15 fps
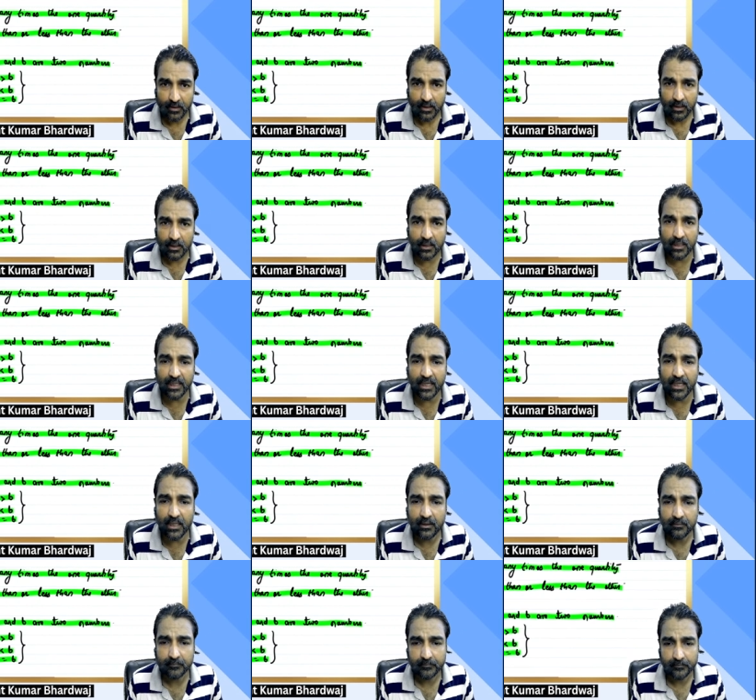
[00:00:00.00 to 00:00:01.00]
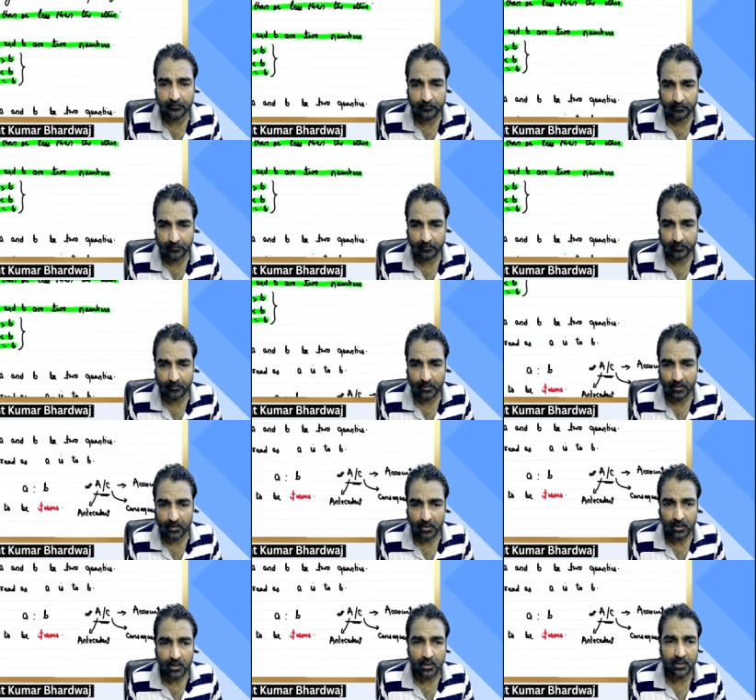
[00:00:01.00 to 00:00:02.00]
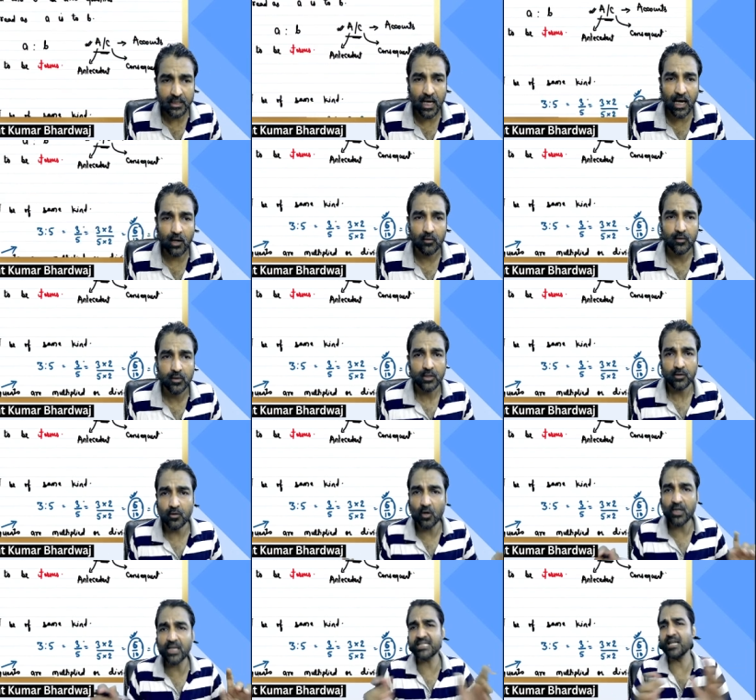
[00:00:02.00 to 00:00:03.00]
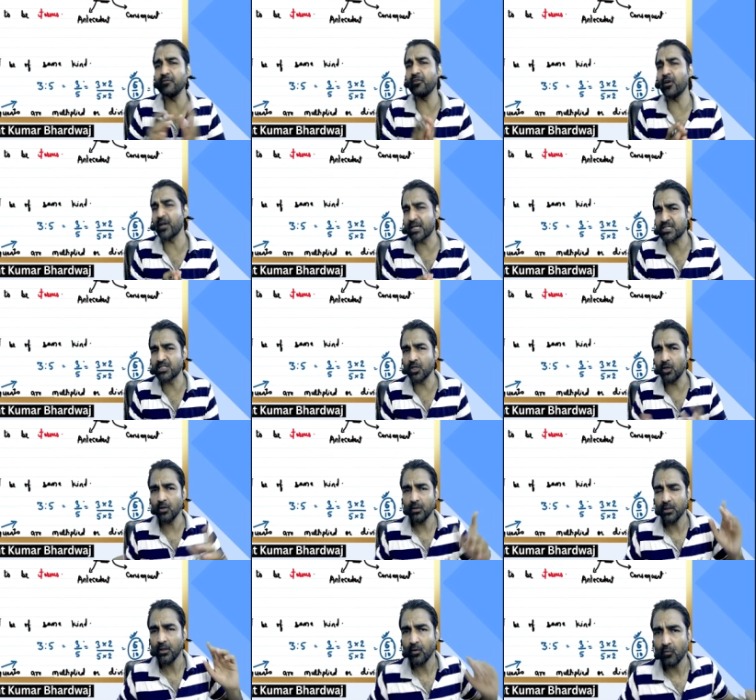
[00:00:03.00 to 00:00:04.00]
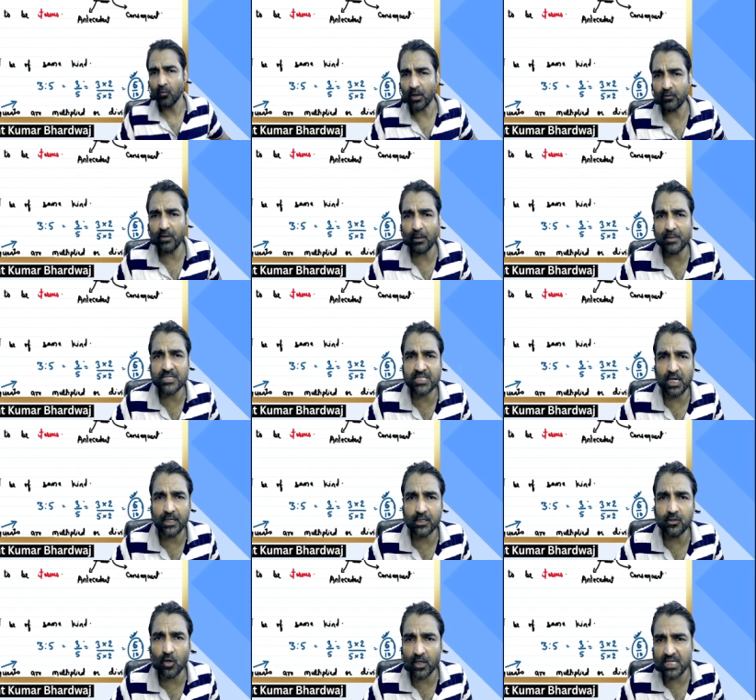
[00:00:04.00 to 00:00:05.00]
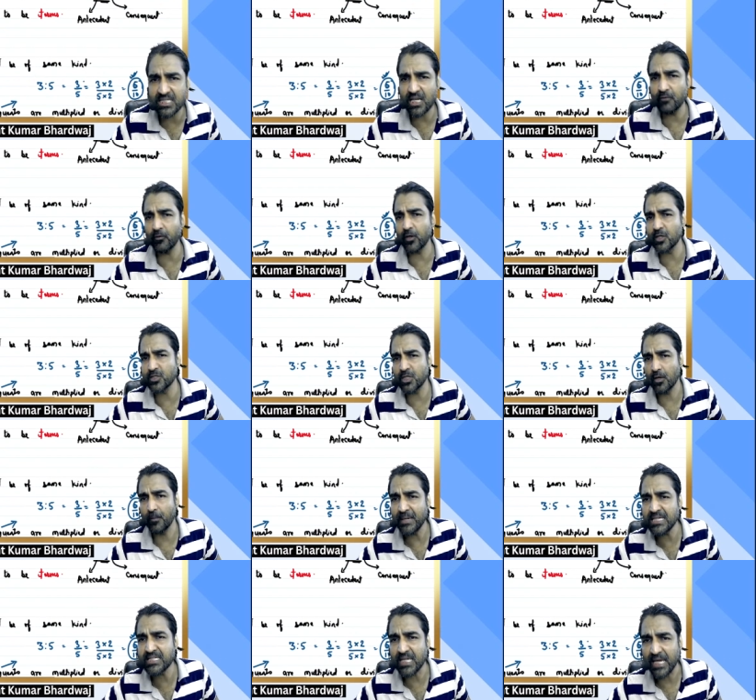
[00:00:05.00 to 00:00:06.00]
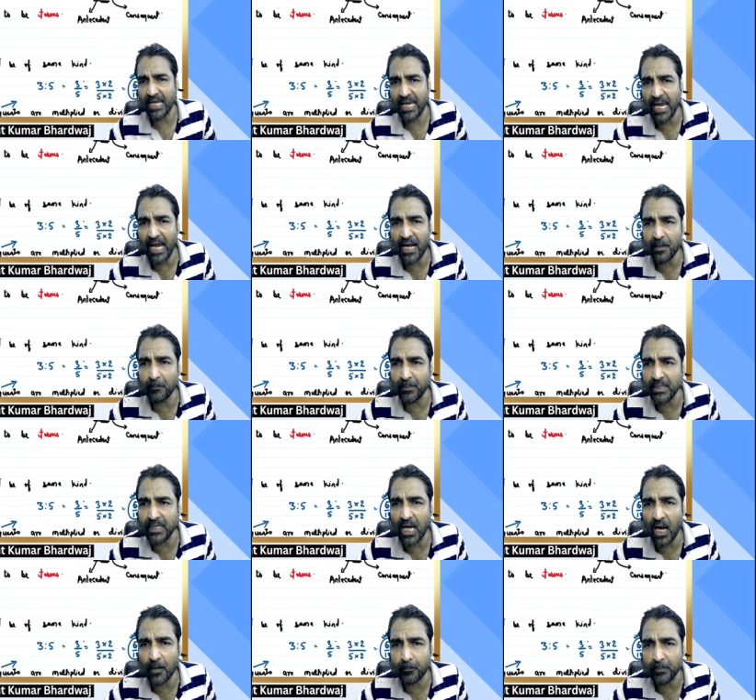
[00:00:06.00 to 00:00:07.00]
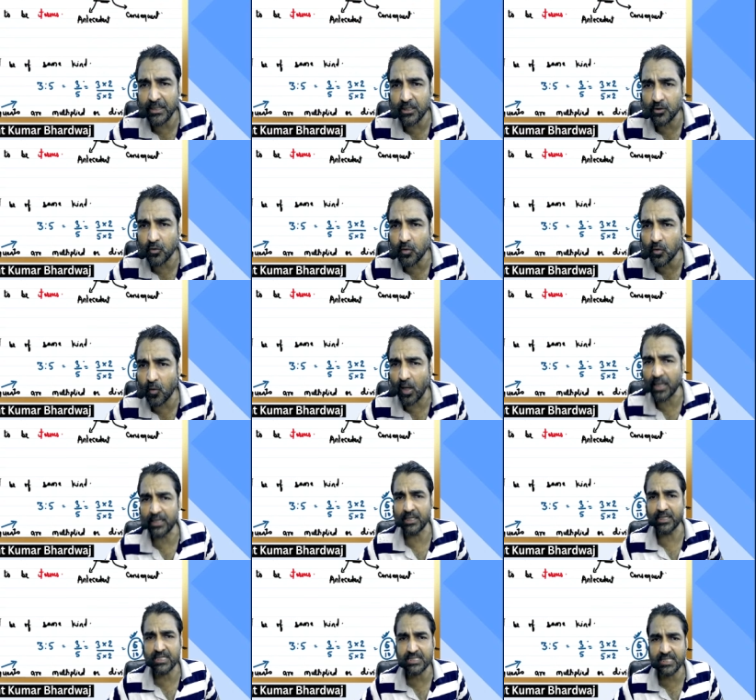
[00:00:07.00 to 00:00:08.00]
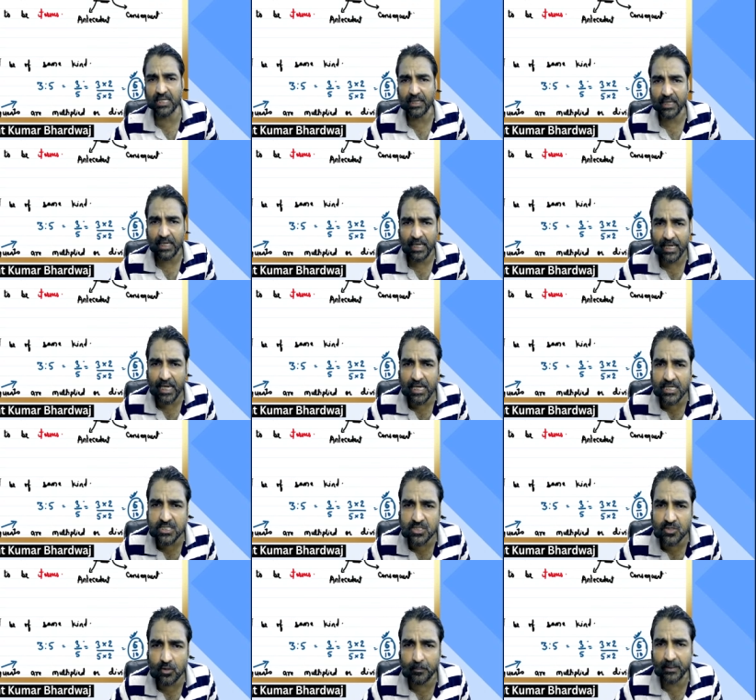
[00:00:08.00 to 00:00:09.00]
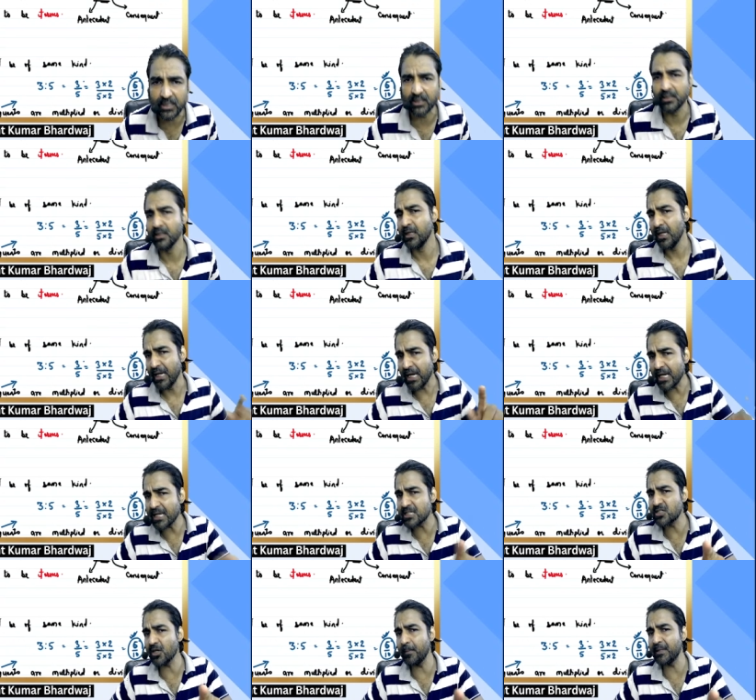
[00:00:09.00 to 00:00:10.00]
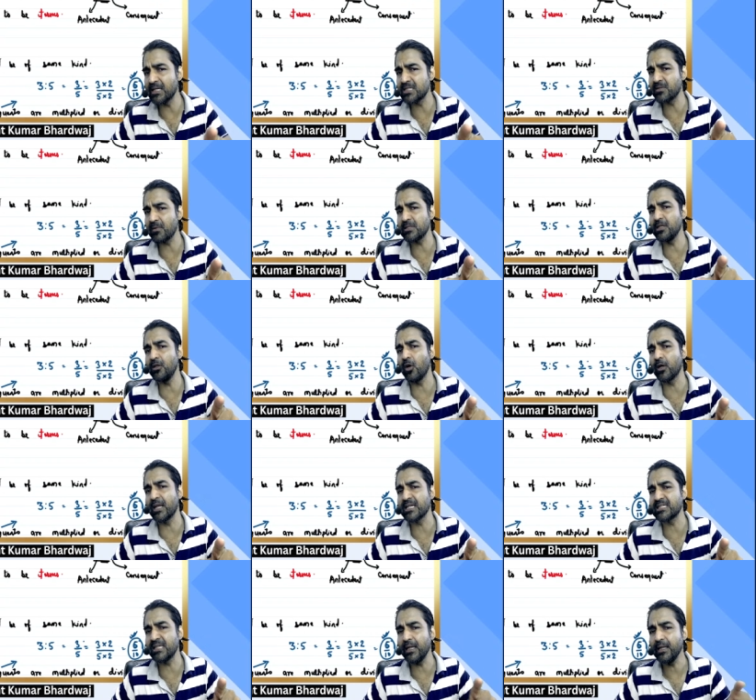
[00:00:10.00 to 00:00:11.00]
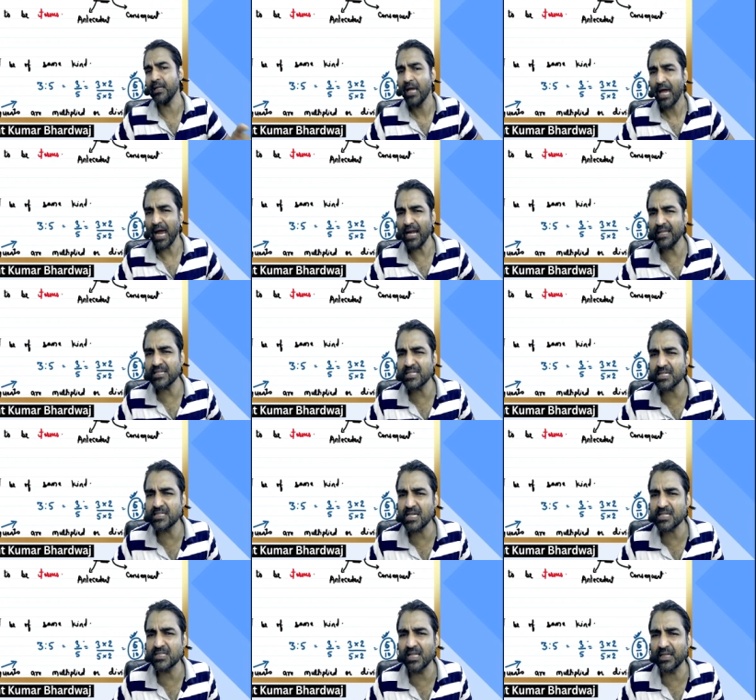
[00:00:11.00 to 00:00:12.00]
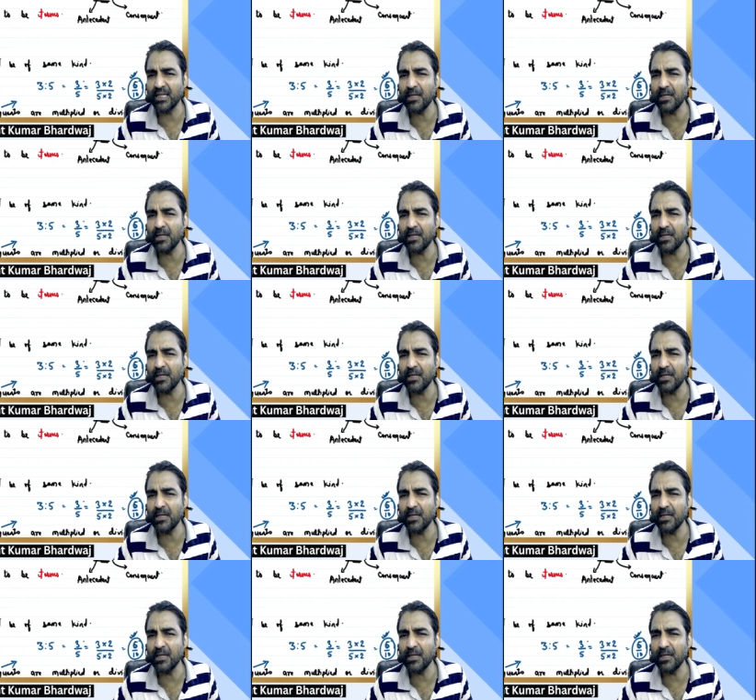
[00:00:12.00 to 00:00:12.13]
Clear? Now, notation for ratio. What we have studied, notation for ratio means A and B are two quantities, then A is to B. A ratio B, this was the notation, and this is just nothing